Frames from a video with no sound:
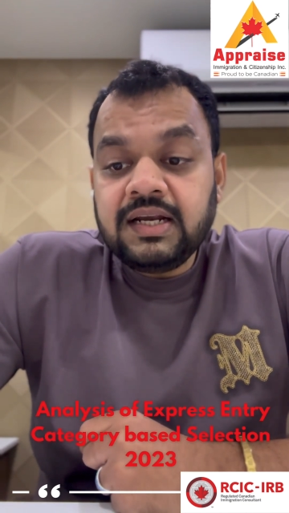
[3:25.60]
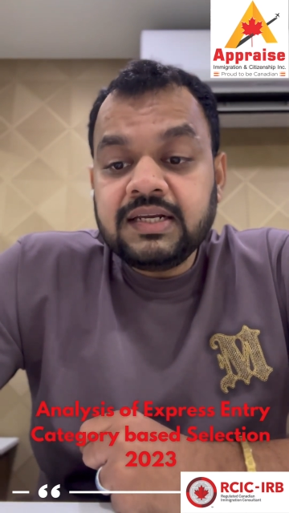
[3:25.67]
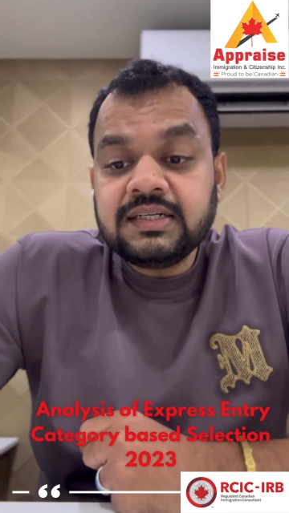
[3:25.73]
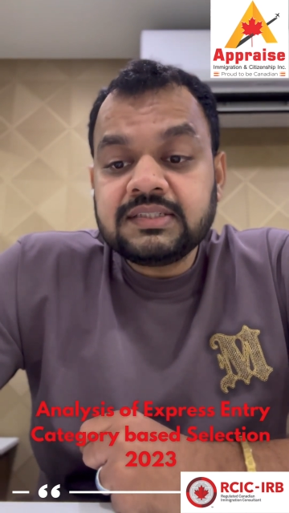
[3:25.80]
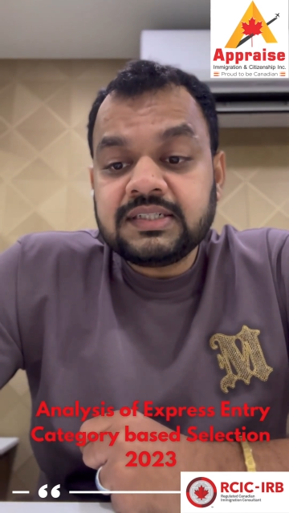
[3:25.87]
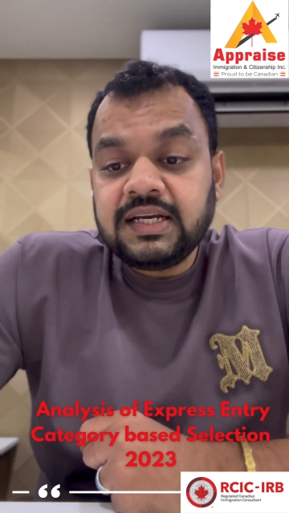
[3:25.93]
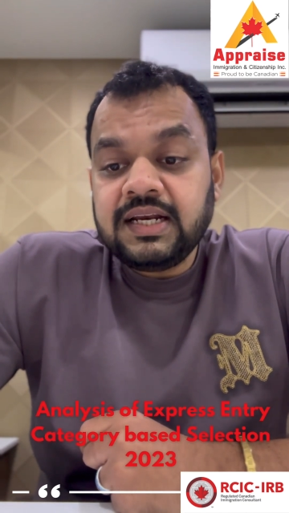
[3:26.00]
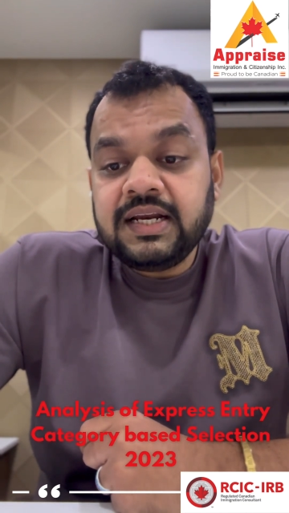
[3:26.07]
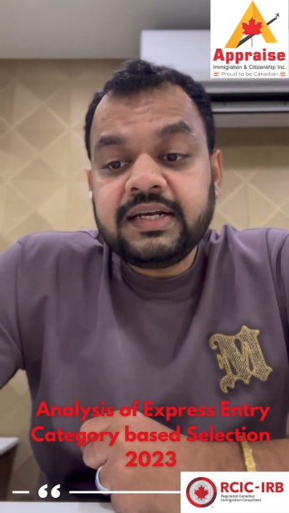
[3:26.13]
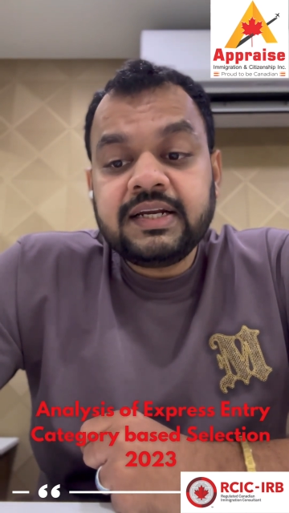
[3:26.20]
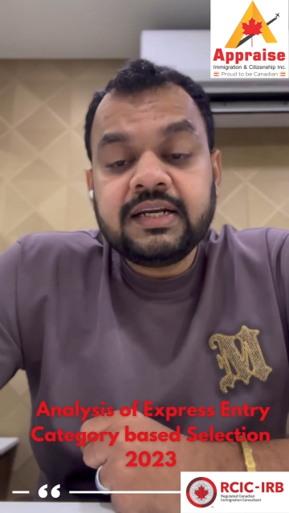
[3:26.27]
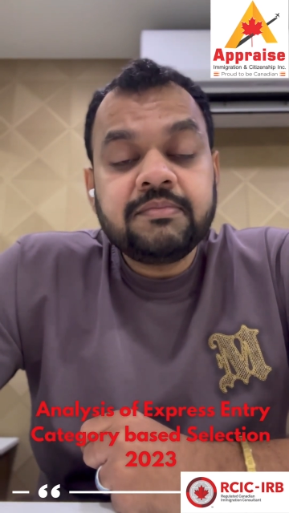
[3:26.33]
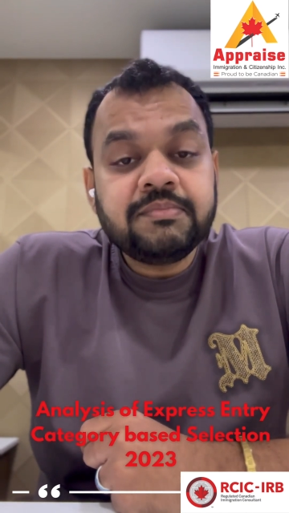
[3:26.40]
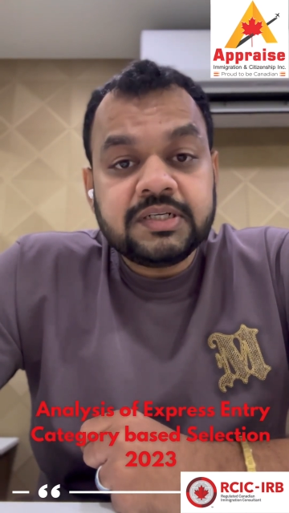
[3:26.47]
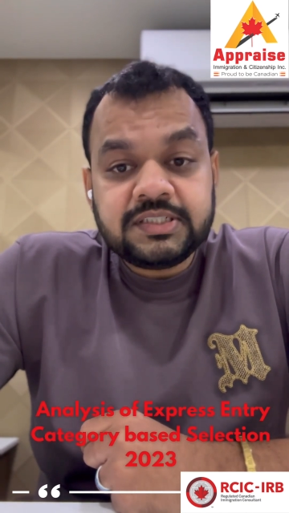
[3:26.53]
welders,
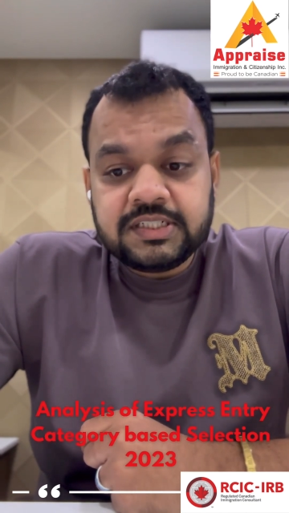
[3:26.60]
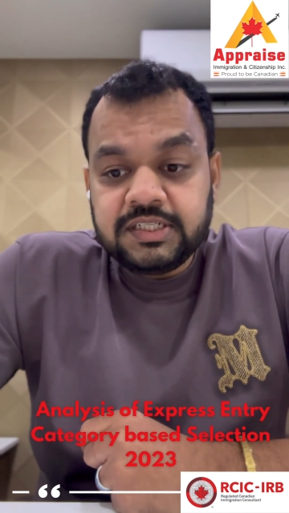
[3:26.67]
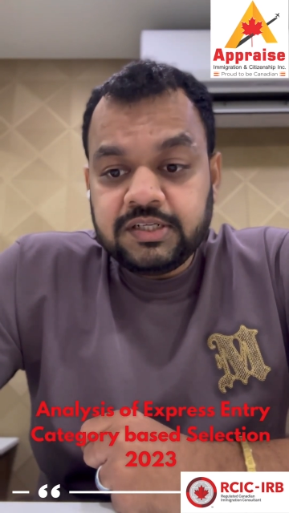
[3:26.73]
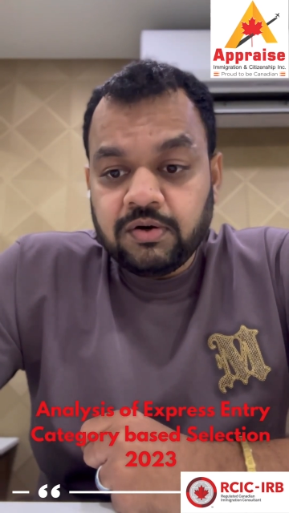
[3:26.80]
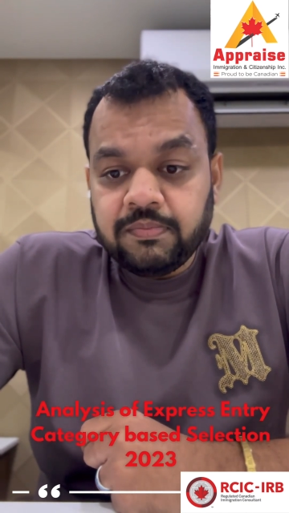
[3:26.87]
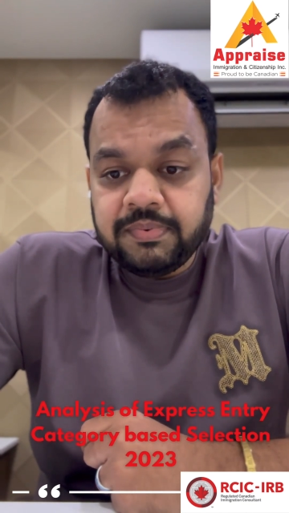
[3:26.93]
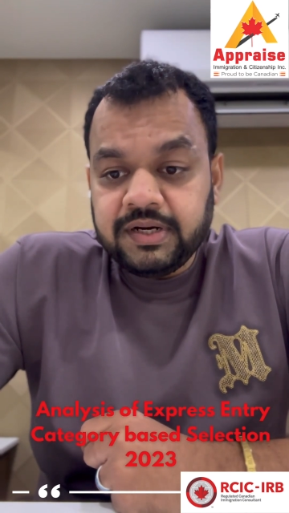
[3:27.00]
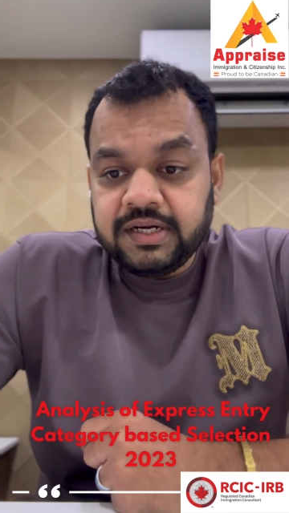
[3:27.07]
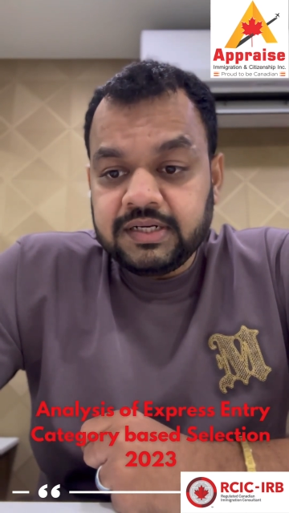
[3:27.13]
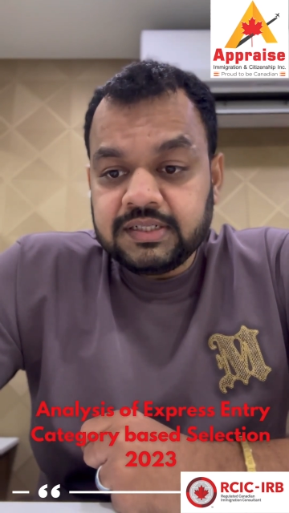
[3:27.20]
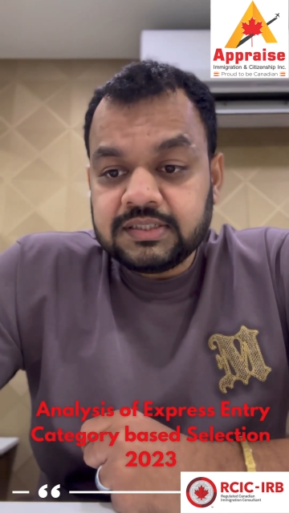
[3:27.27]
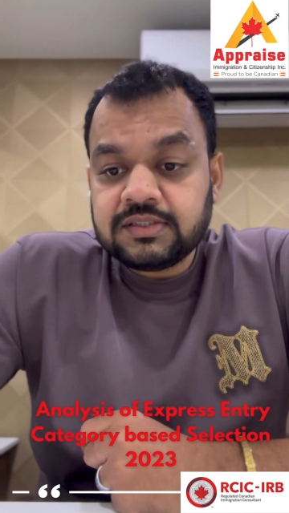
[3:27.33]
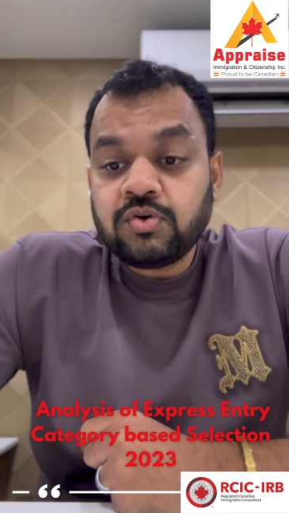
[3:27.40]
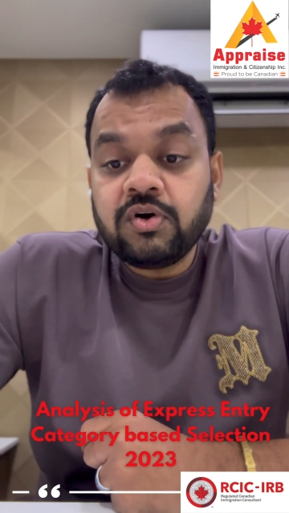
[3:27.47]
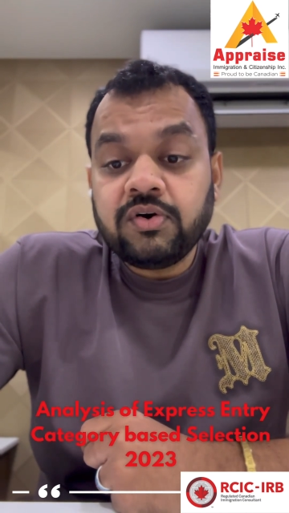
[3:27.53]
related machine
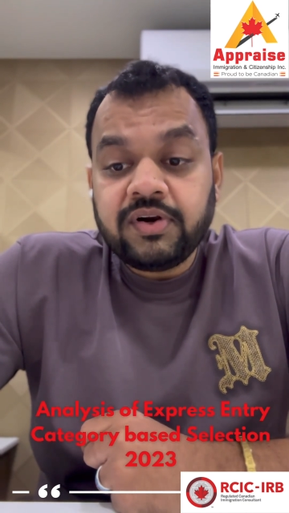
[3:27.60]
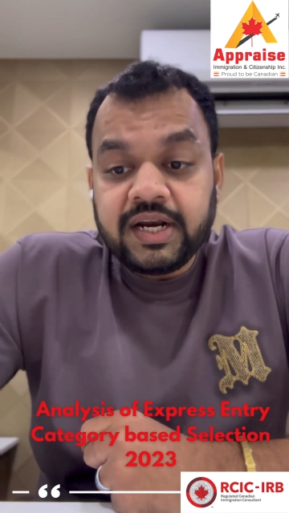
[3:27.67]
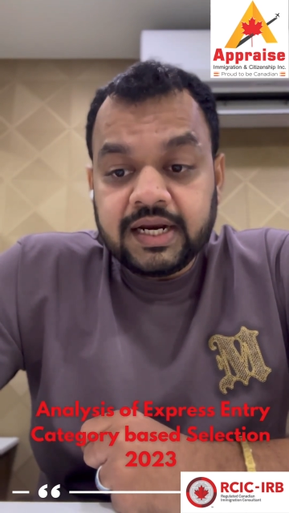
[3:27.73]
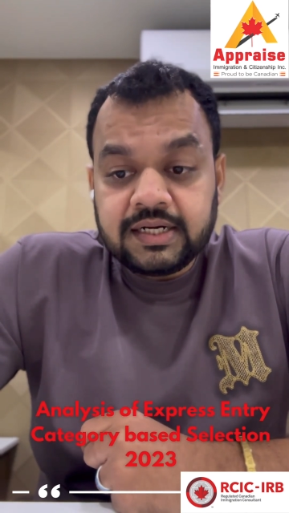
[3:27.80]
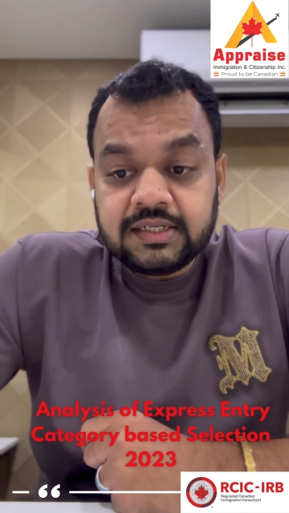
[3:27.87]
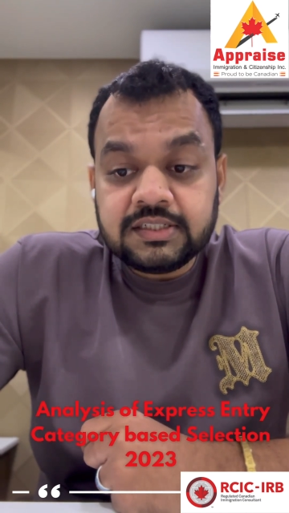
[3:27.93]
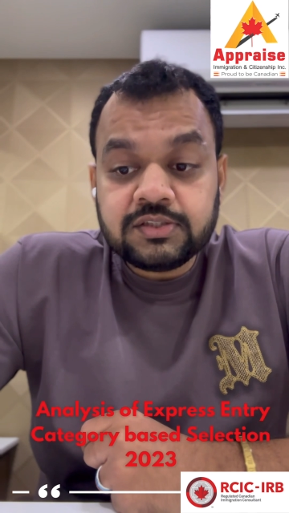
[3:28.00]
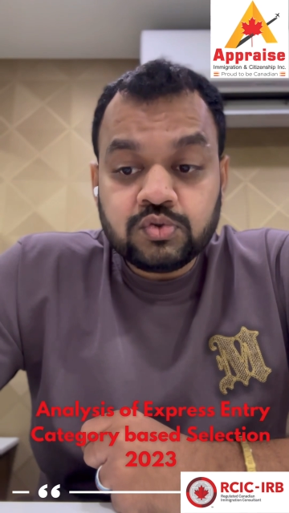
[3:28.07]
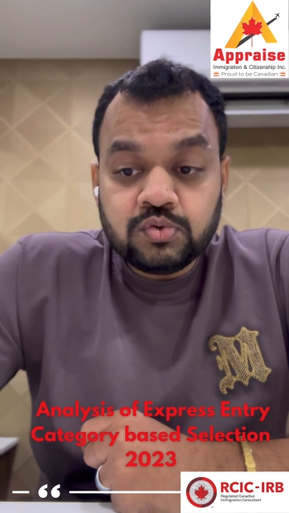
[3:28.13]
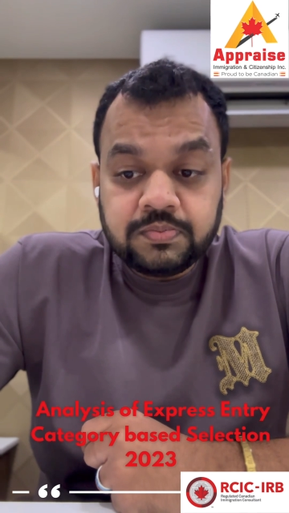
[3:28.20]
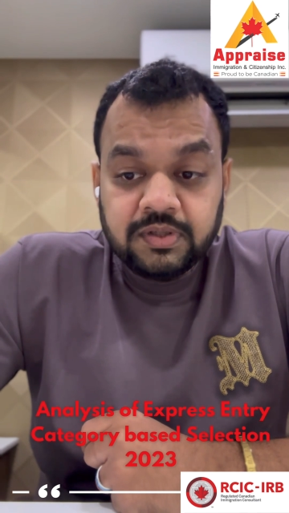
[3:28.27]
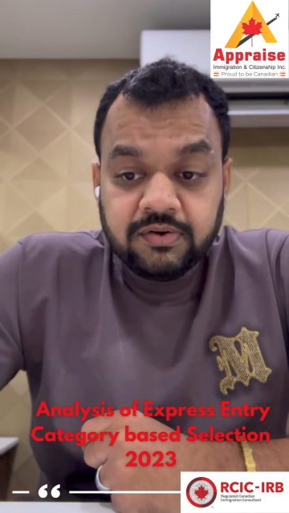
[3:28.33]
operators, contractors,